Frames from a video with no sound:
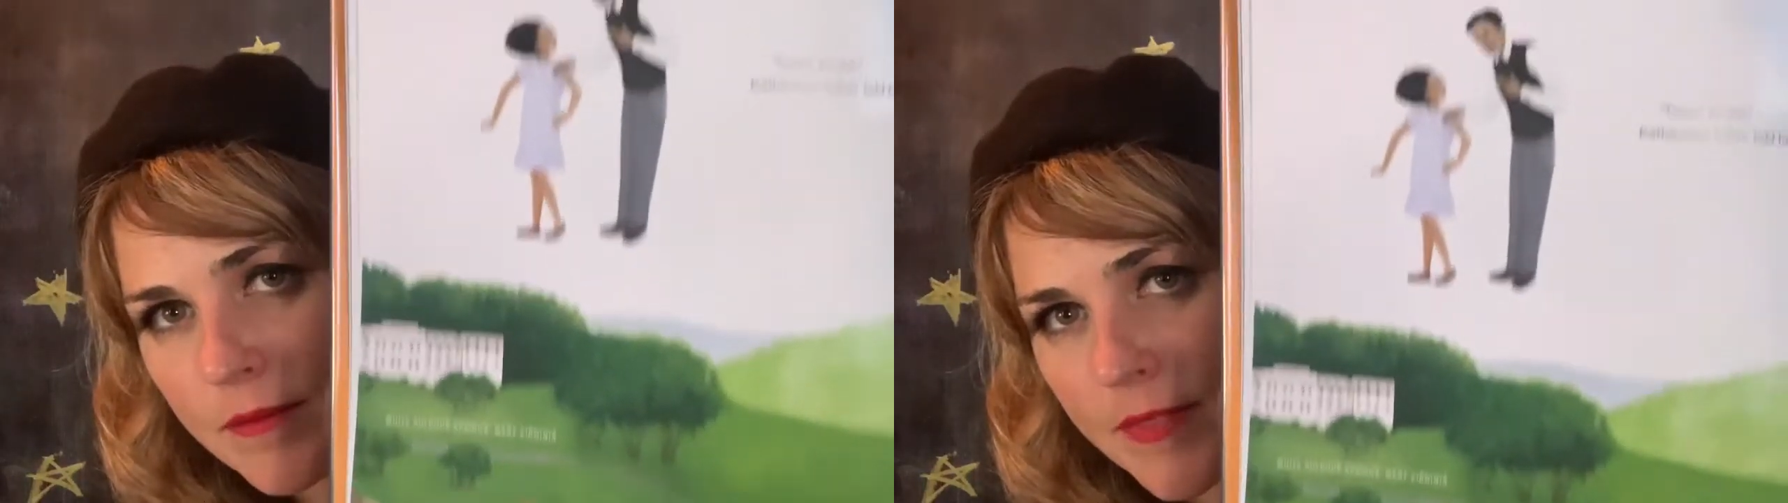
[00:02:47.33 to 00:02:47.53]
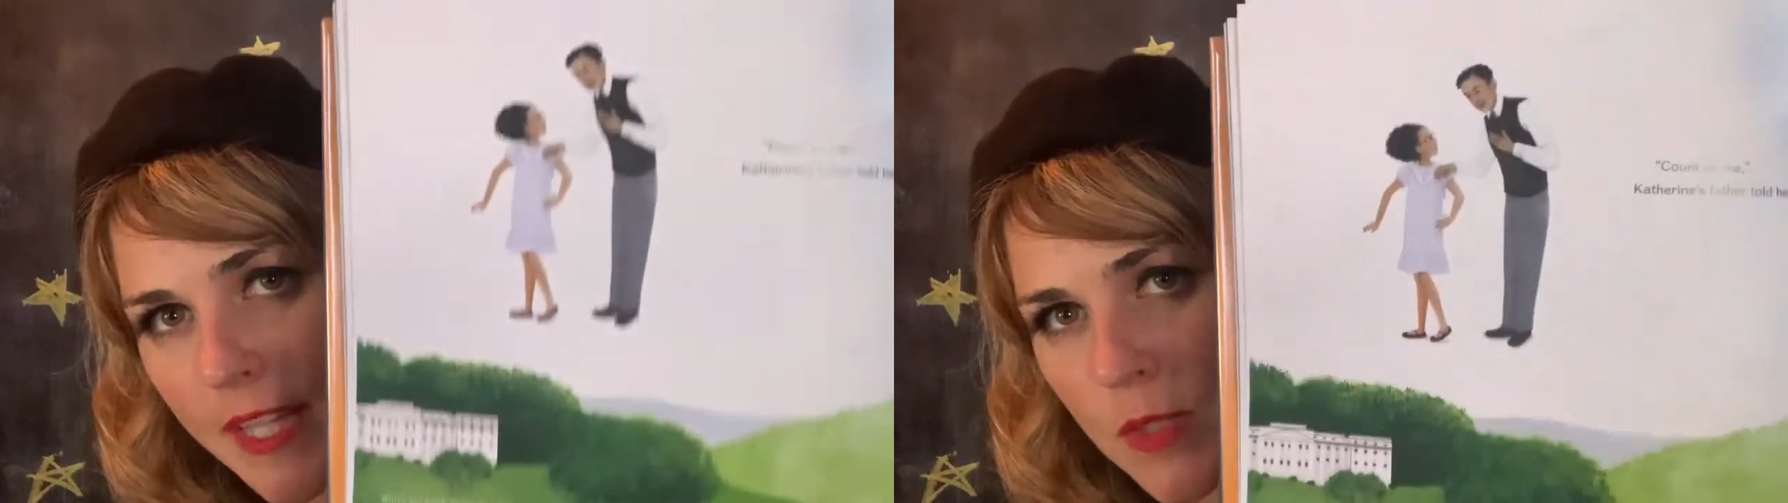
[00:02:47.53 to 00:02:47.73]

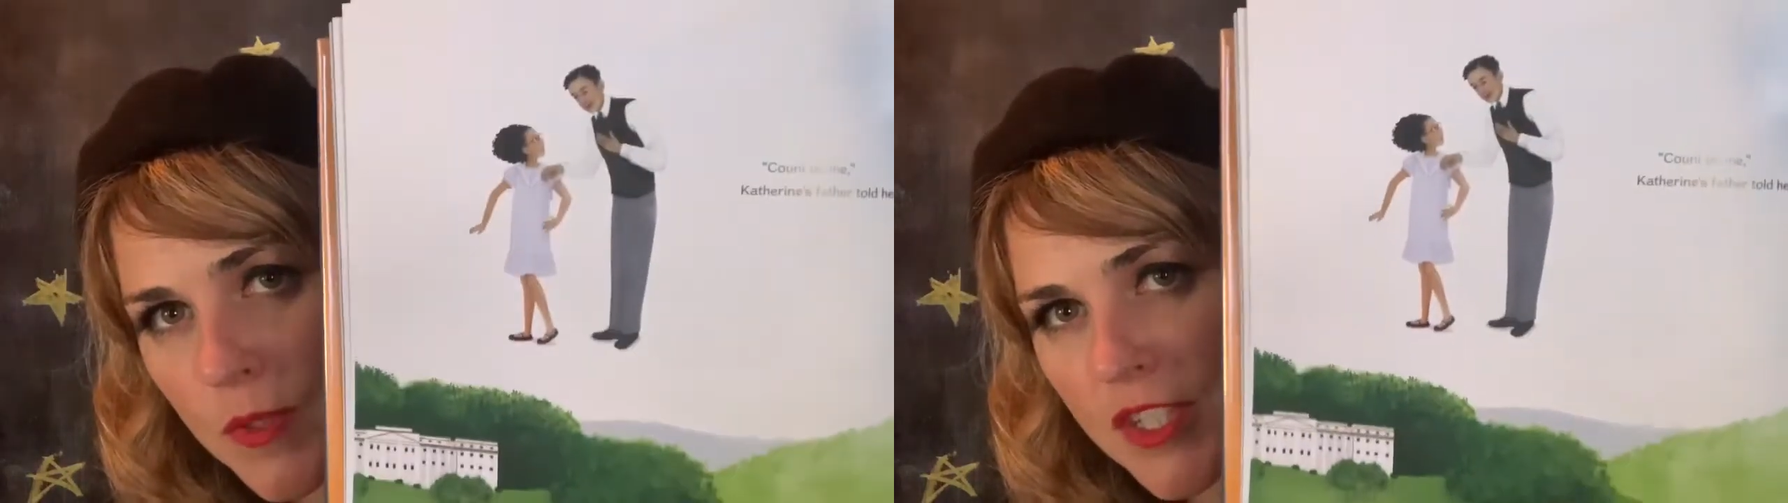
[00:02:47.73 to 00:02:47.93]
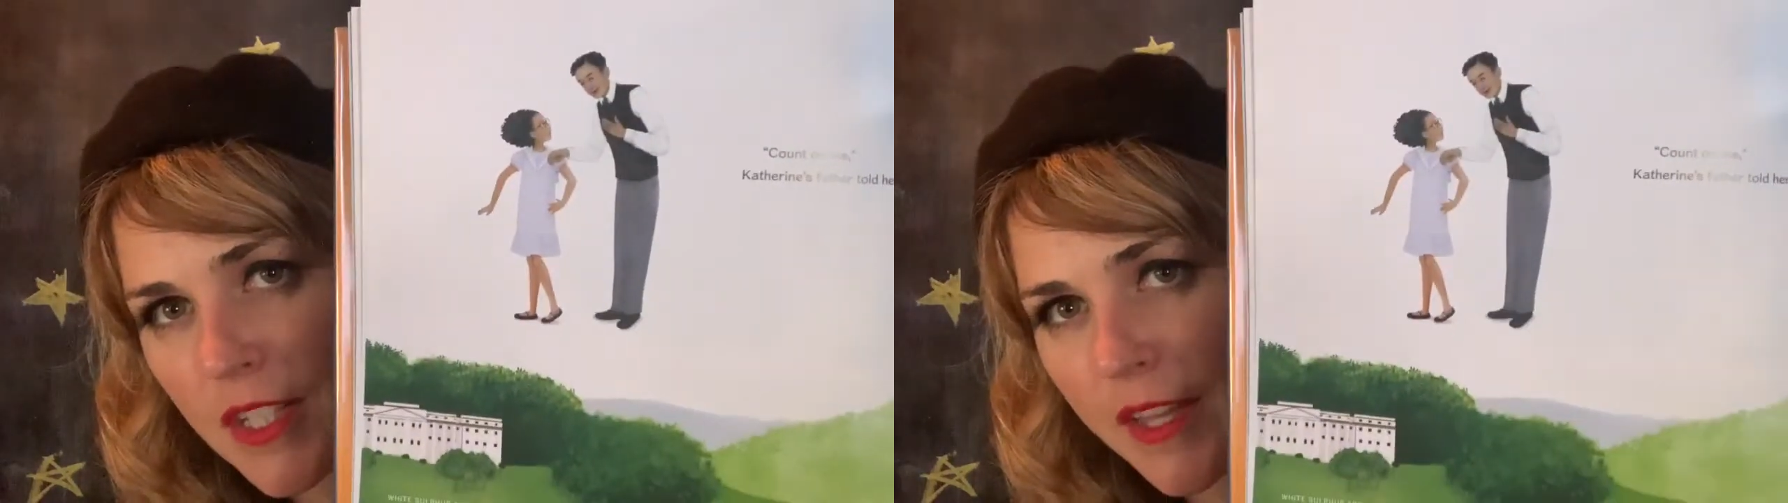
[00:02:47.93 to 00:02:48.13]
That's where
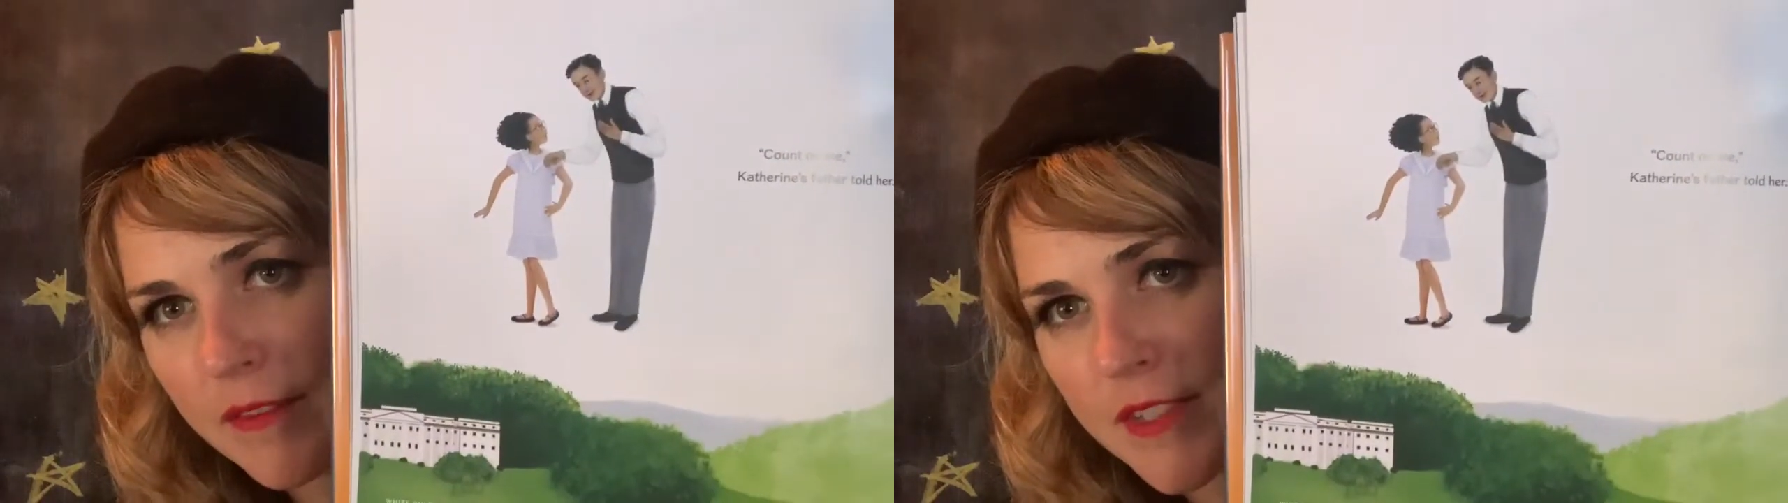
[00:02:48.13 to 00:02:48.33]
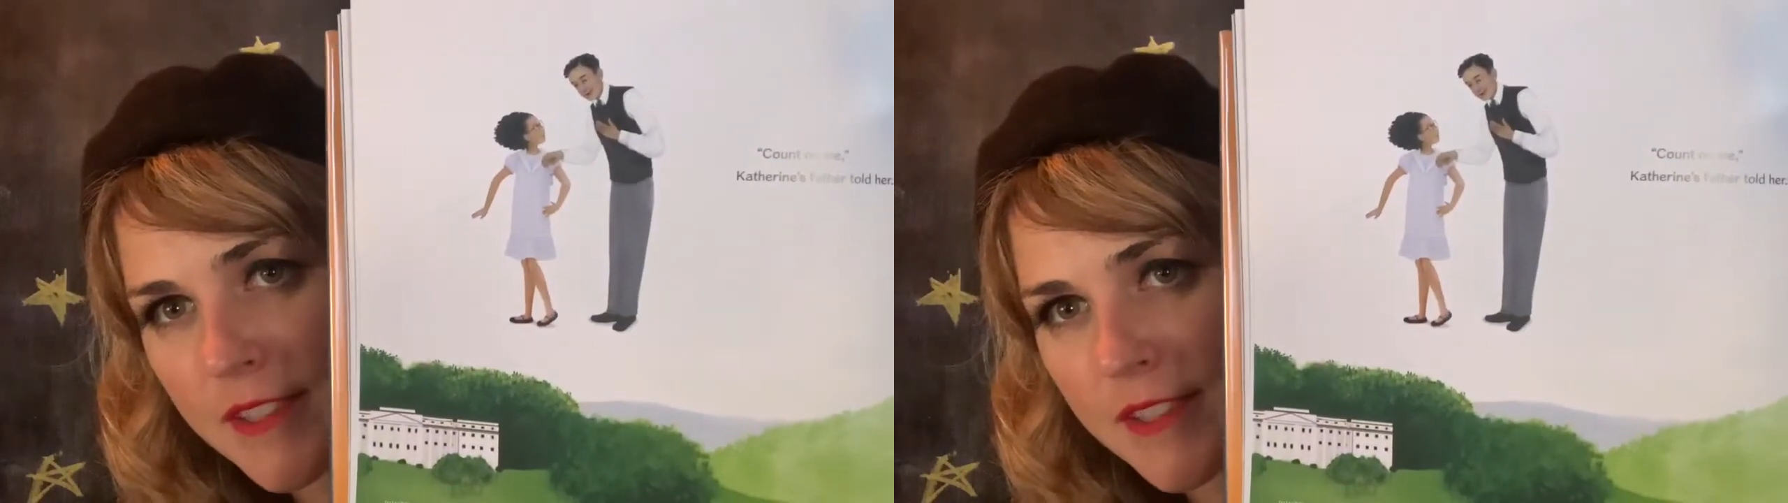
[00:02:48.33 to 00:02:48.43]
she lived.